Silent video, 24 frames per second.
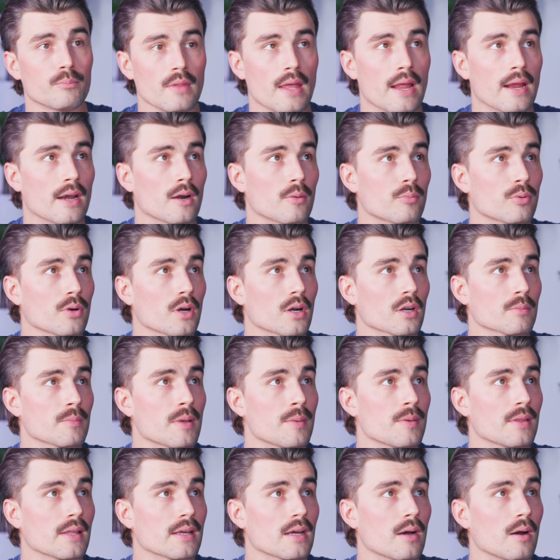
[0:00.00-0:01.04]
hair product,
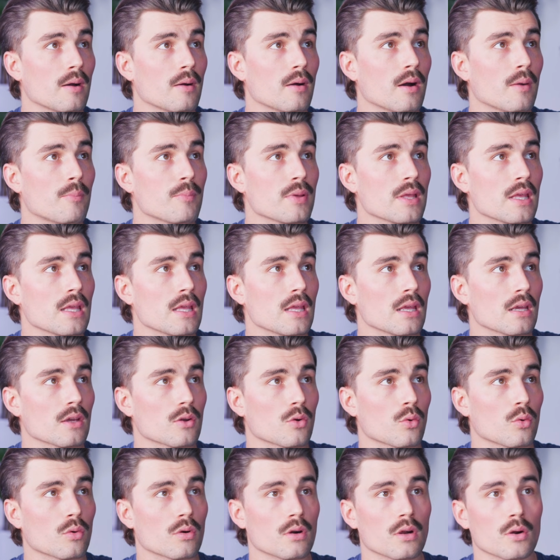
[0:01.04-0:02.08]
maybe like a, a
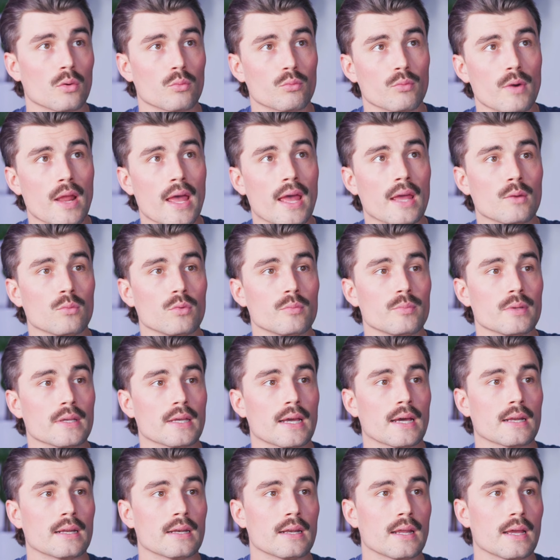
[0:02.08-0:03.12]
pink or a red would be
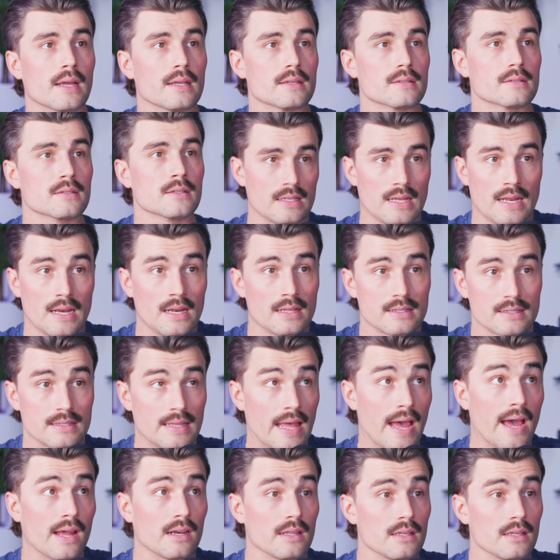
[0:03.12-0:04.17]
kind of nice. And it's
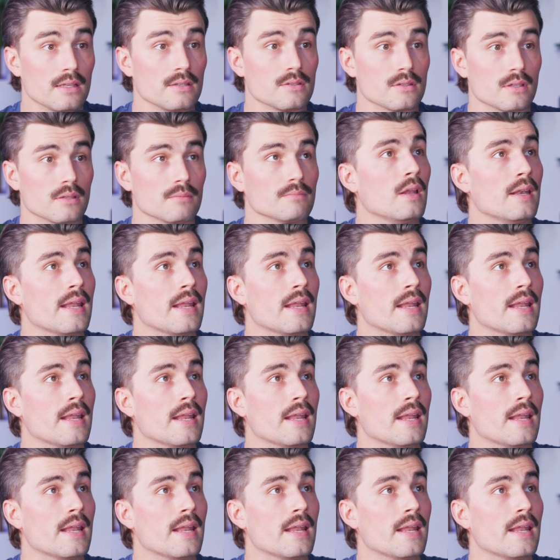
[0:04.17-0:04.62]
that easy.